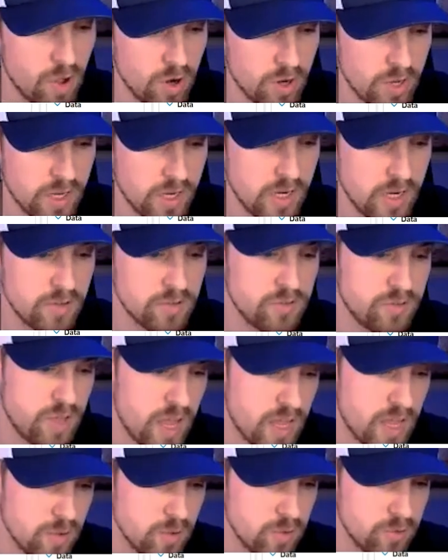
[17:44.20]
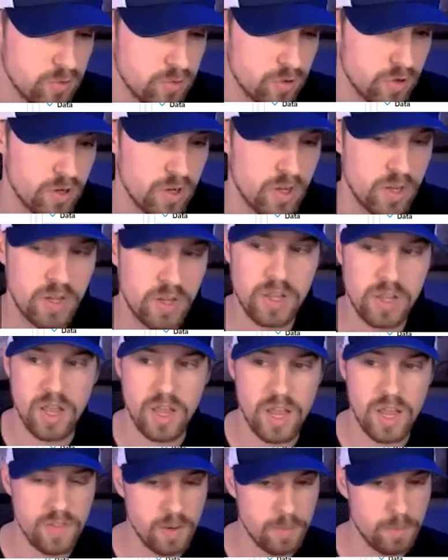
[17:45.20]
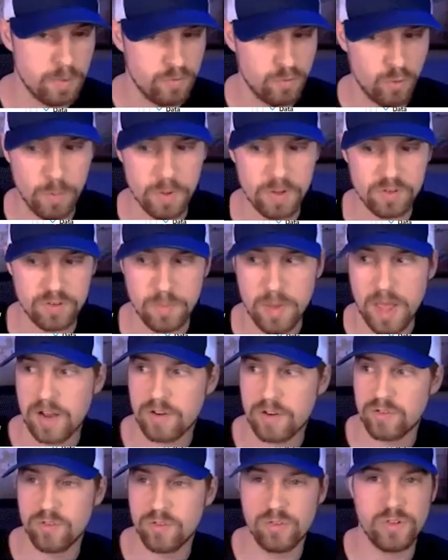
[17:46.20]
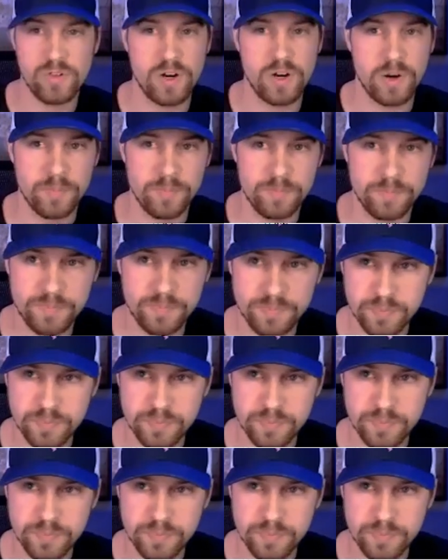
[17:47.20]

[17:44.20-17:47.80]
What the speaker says: logging in as that user, and then performing some actions there.